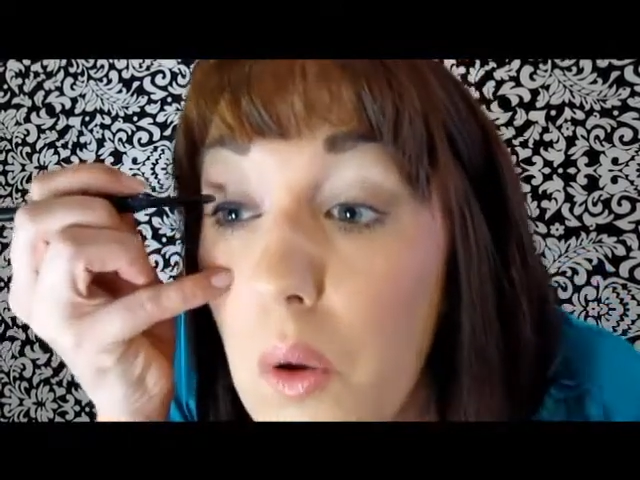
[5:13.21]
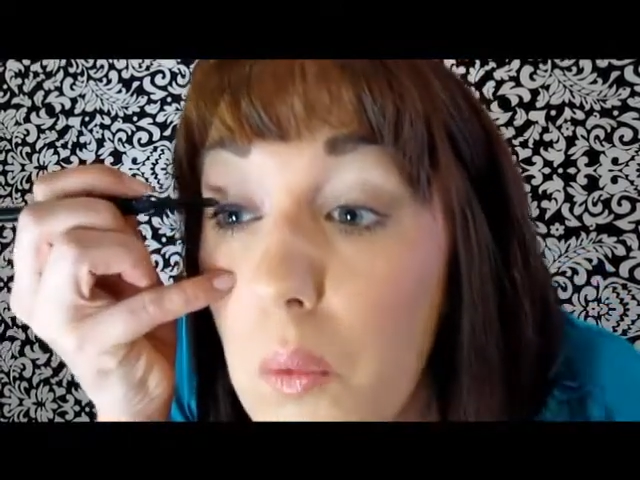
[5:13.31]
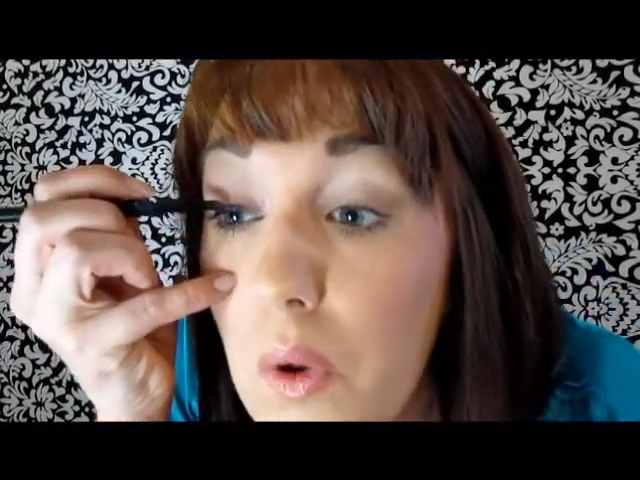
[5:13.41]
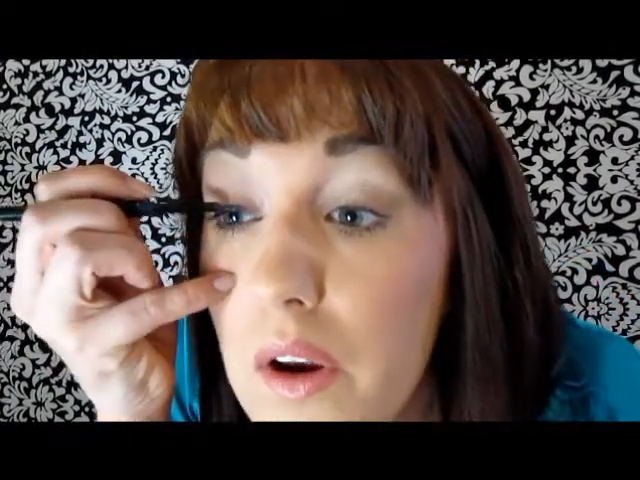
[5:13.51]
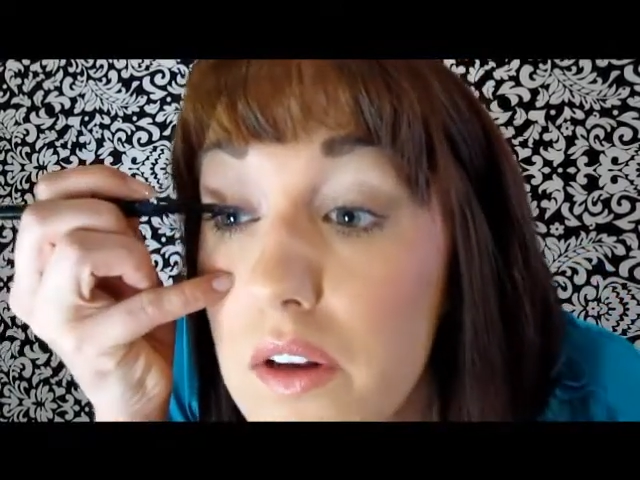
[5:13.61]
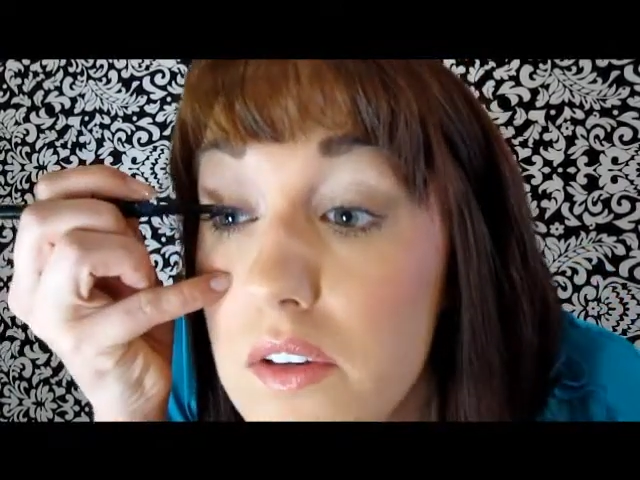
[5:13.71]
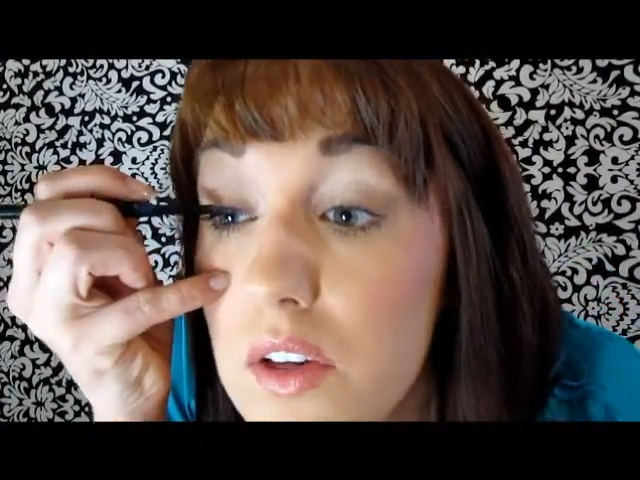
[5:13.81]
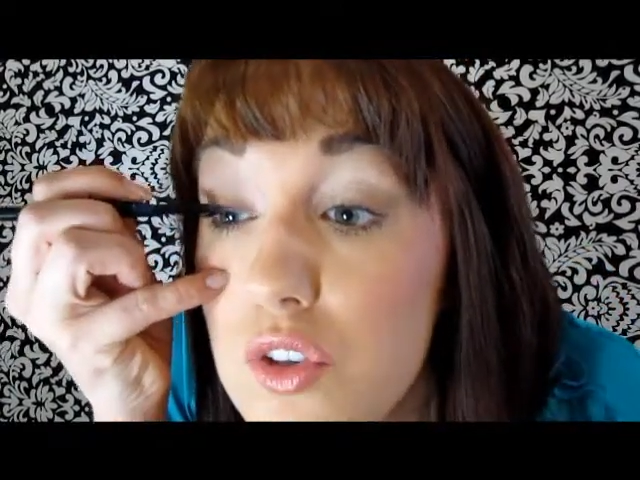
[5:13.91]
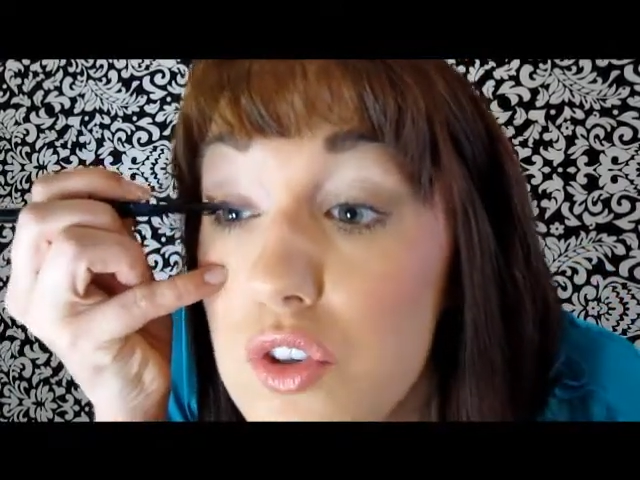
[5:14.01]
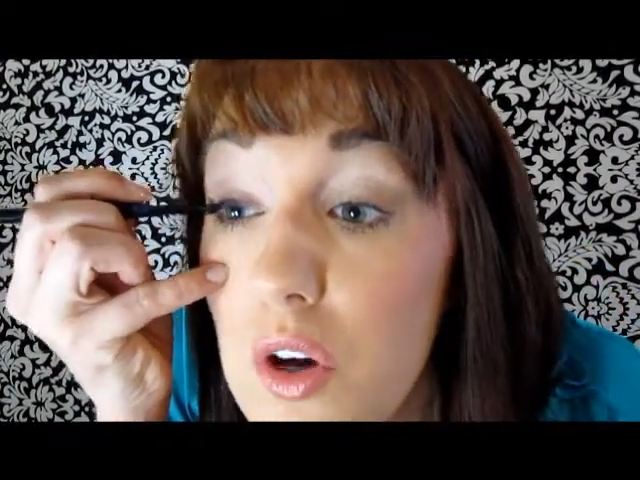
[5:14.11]
want it
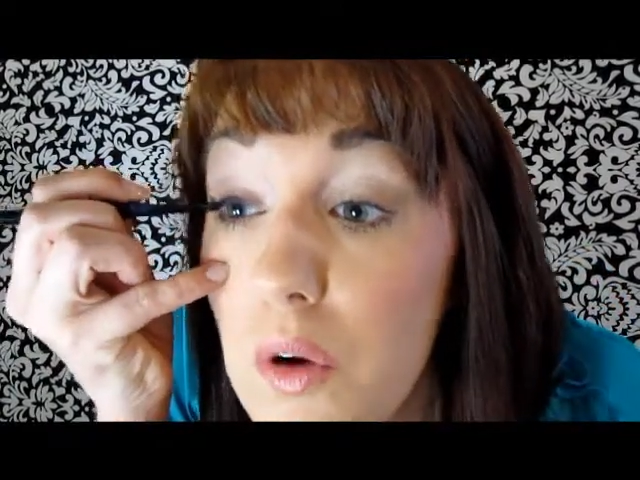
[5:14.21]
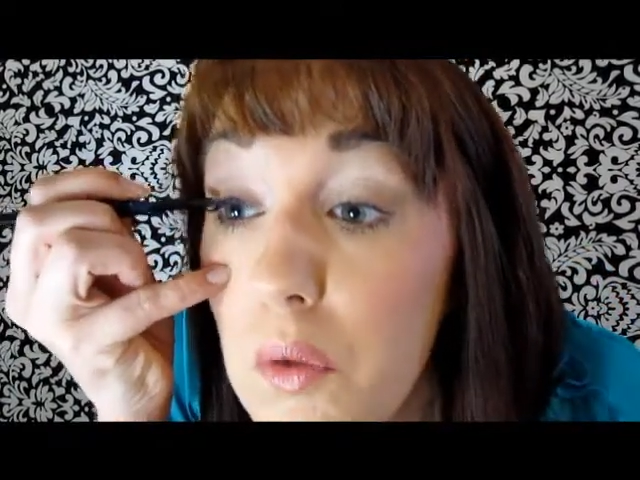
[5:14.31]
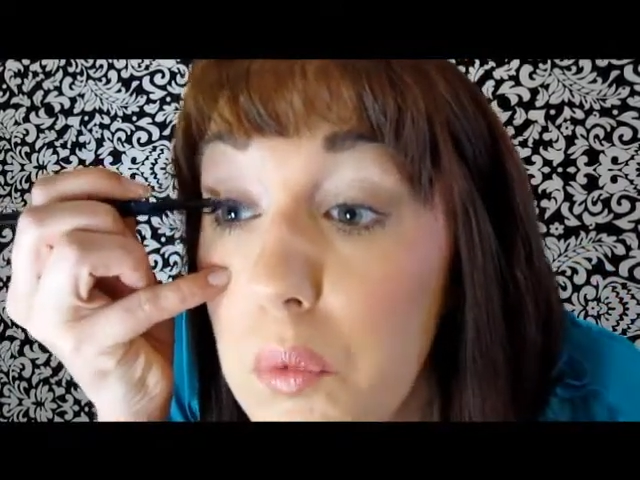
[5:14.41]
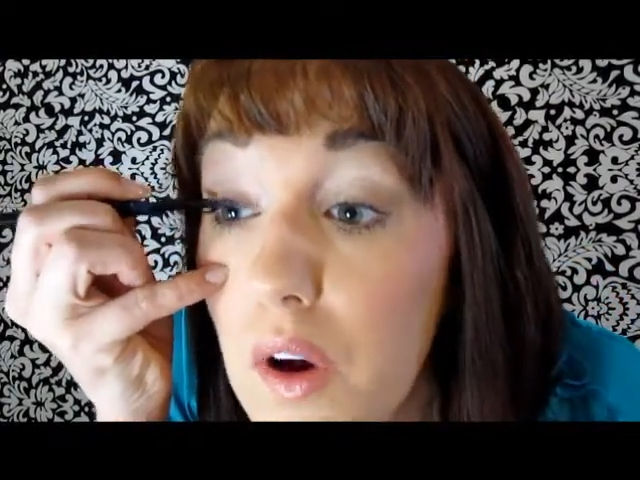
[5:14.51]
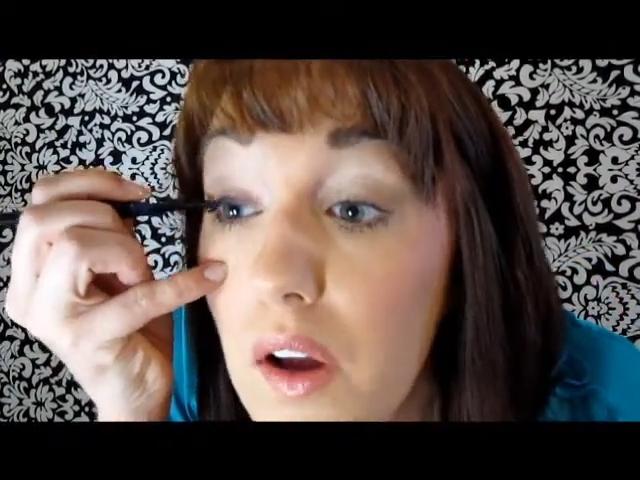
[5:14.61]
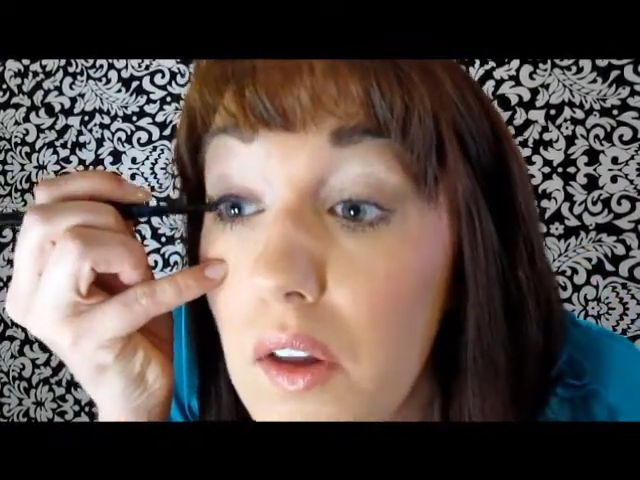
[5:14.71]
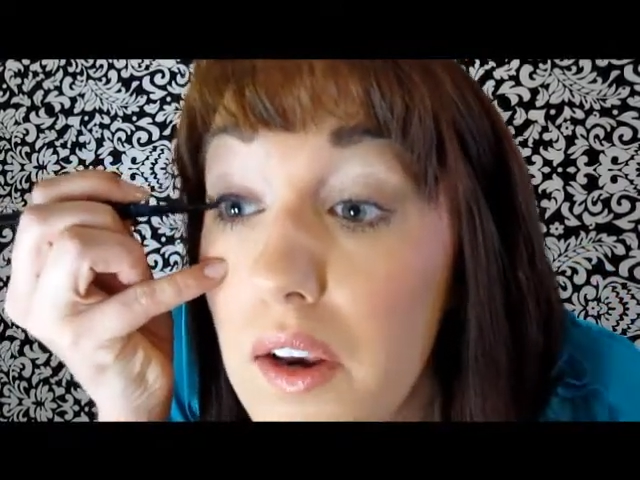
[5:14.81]
to show up well,